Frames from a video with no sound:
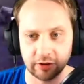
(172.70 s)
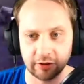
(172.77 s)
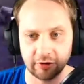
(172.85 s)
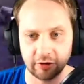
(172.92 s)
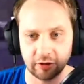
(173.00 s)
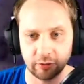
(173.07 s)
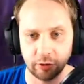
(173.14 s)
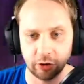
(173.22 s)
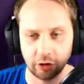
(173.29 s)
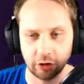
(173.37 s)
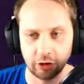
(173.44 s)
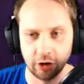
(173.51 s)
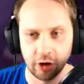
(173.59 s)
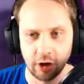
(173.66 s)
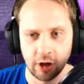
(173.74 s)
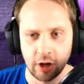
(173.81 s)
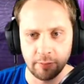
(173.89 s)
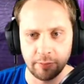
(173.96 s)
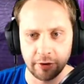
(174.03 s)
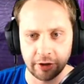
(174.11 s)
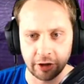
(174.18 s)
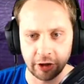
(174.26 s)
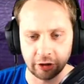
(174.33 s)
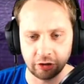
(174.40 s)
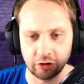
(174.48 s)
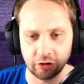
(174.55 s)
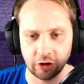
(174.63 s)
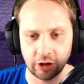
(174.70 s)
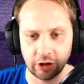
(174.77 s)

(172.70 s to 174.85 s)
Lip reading: doesn't work. Because